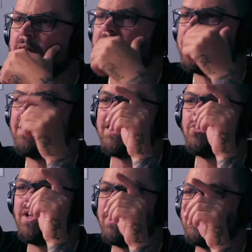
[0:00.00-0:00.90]
See, that's
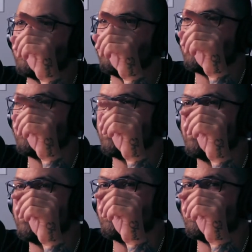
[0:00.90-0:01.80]
why
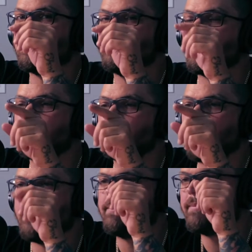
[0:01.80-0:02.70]
Jordan
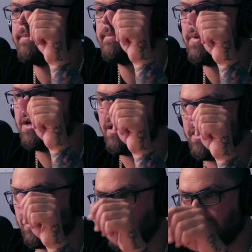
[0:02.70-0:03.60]
Graham,
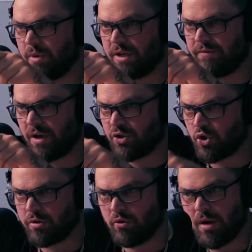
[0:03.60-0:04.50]
when he fought
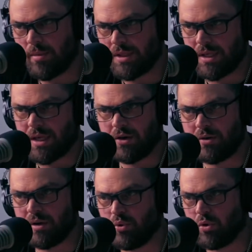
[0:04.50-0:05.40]
Jordan Graham in TKO
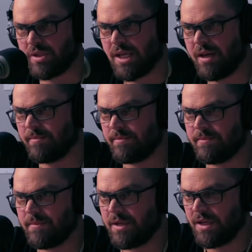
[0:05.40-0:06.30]
and he broke his hip,
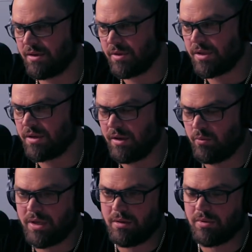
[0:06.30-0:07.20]
and
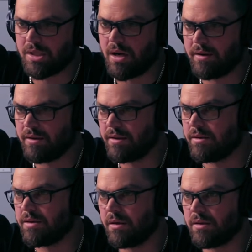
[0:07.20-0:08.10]
when he was
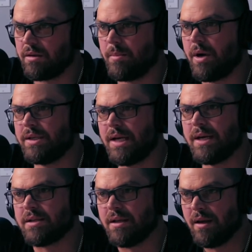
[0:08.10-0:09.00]
talked on the
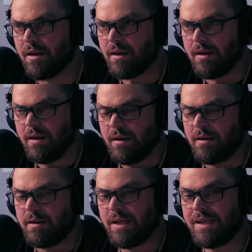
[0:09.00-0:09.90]
podcast,
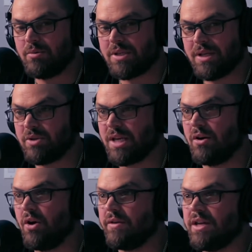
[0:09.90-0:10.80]
he was saying
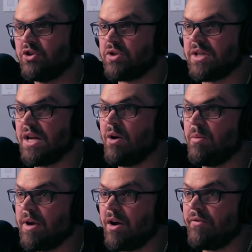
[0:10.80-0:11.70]
all the injuries and how
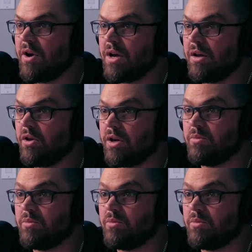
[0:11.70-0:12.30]
long